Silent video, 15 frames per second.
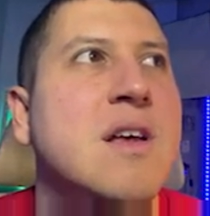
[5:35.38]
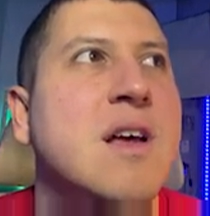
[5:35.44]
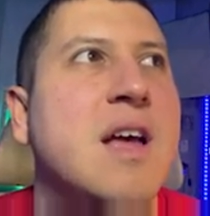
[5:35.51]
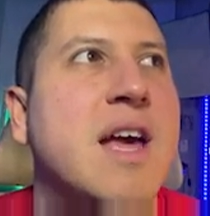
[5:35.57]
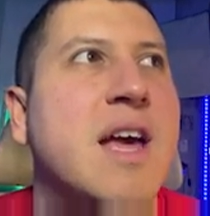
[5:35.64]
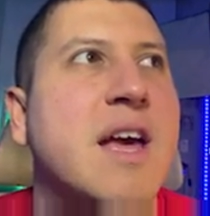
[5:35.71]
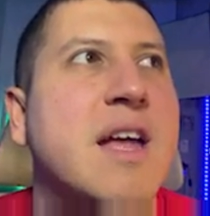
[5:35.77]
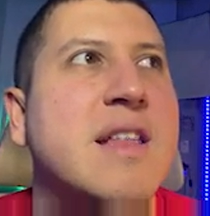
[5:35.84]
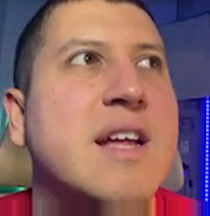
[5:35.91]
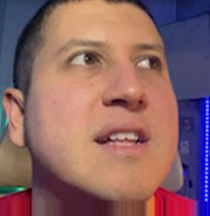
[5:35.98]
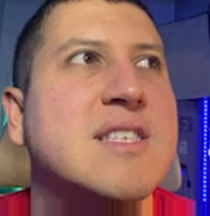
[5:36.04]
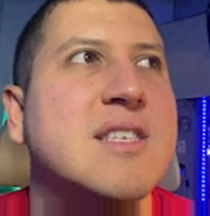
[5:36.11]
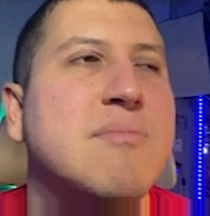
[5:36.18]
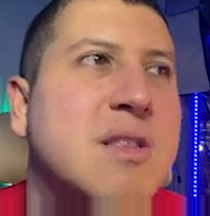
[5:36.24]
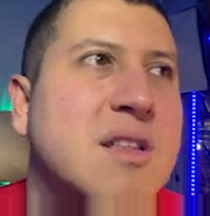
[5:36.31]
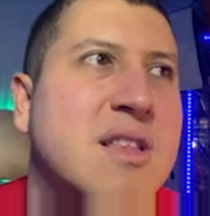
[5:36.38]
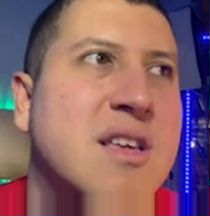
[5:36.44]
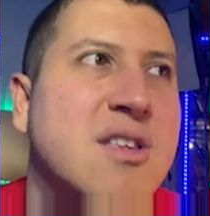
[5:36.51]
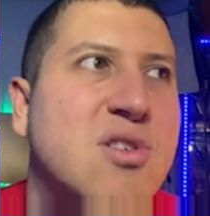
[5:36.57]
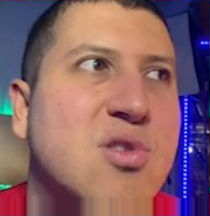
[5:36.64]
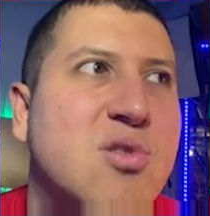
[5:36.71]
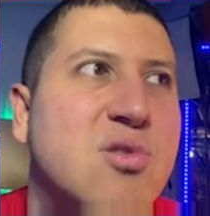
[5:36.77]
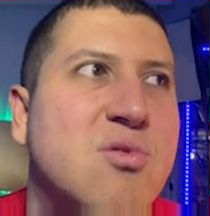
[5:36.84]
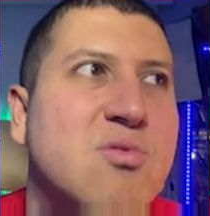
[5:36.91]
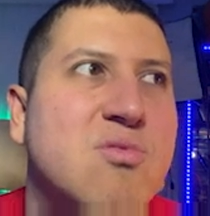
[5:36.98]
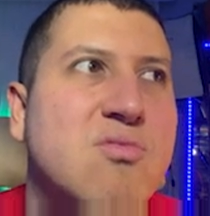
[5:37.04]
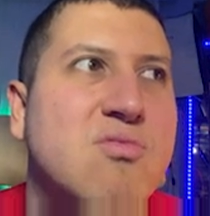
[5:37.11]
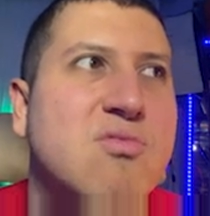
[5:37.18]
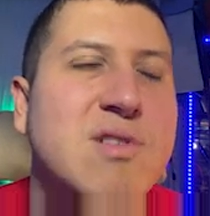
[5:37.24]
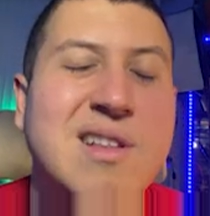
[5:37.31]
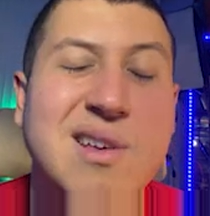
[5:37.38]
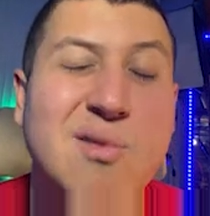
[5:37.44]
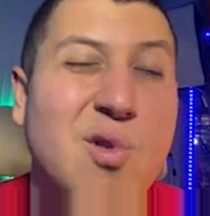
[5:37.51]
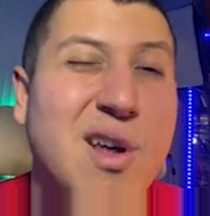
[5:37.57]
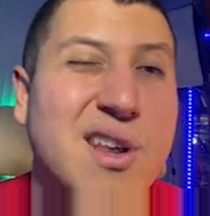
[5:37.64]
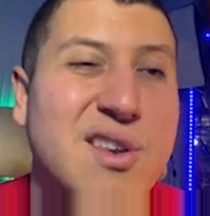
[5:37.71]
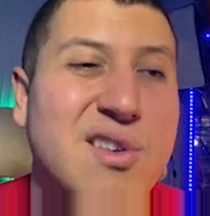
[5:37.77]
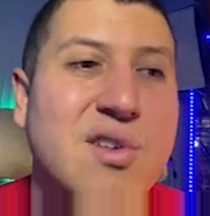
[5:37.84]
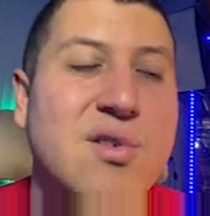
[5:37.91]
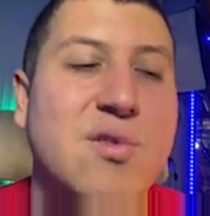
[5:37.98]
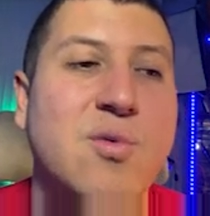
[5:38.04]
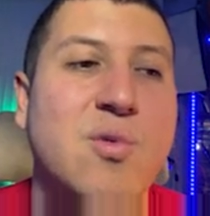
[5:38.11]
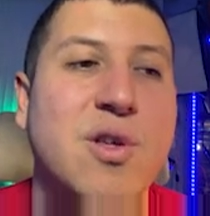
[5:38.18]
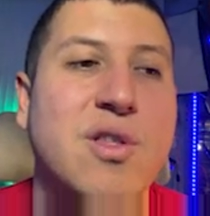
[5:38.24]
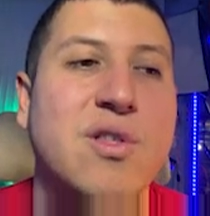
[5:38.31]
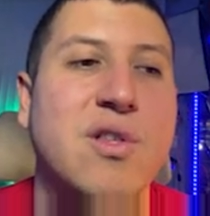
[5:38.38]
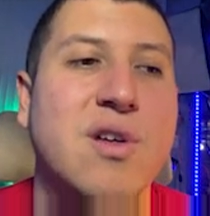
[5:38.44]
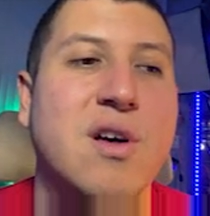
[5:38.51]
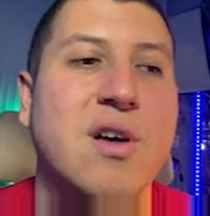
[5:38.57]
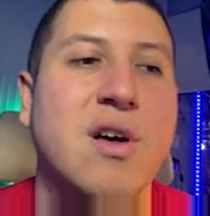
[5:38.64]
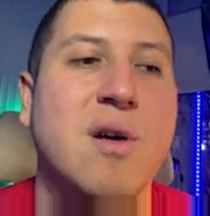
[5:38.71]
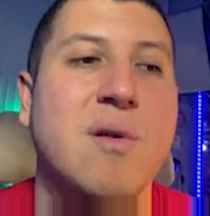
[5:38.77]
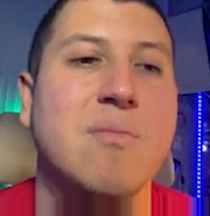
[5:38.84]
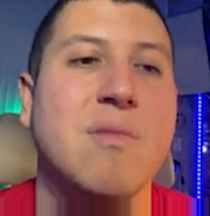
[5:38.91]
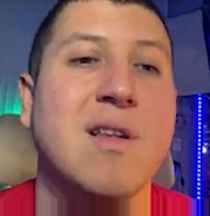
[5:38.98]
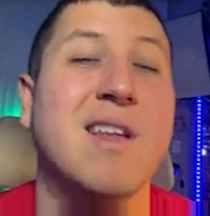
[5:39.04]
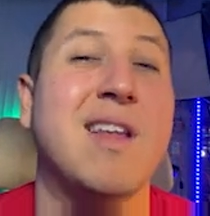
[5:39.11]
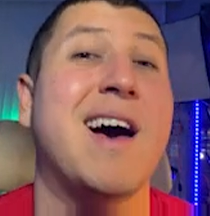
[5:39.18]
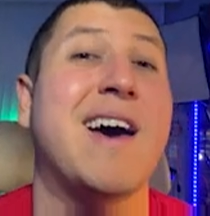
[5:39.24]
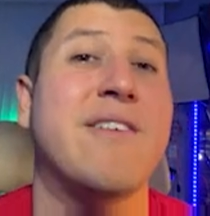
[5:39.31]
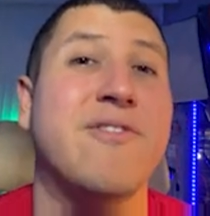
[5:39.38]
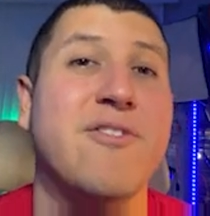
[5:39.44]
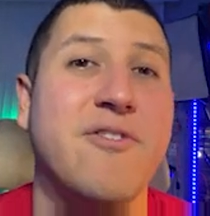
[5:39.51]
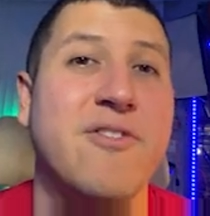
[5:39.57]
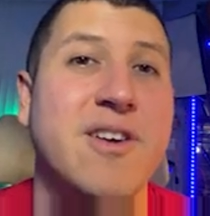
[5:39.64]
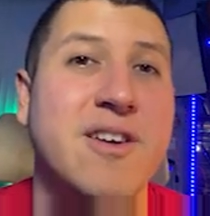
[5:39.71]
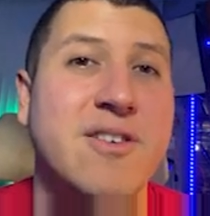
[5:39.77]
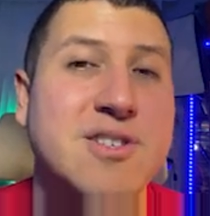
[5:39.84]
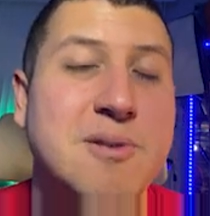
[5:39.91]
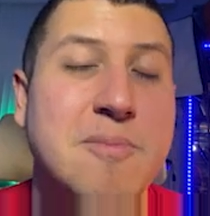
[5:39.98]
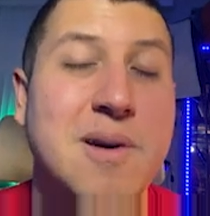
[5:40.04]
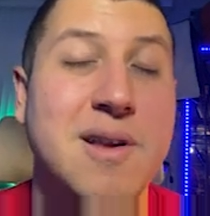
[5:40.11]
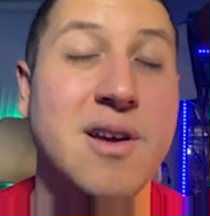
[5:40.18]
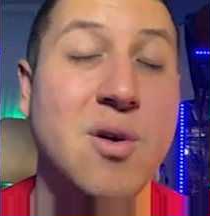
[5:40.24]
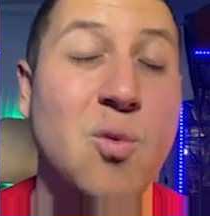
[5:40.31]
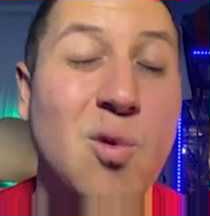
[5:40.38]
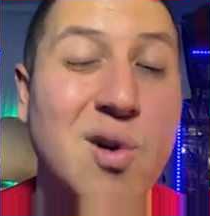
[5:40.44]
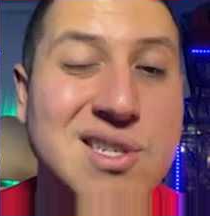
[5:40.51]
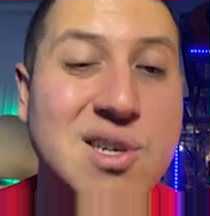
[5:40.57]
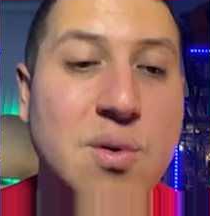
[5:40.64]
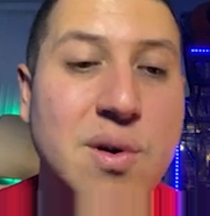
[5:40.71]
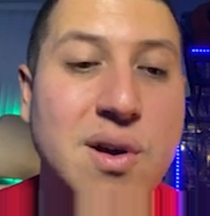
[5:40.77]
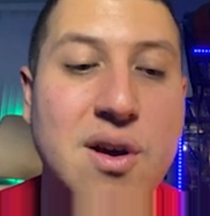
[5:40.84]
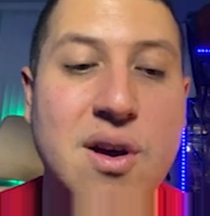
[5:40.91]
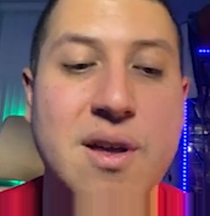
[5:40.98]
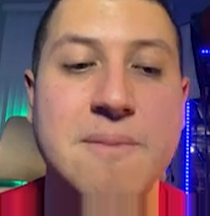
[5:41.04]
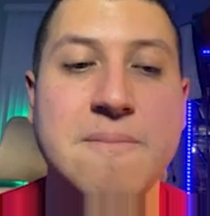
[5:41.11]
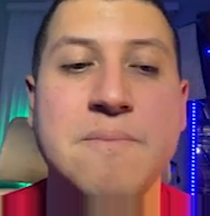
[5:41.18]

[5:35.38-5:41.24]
And that's something that you really want to do with a lot of your figures, depending on what's going on.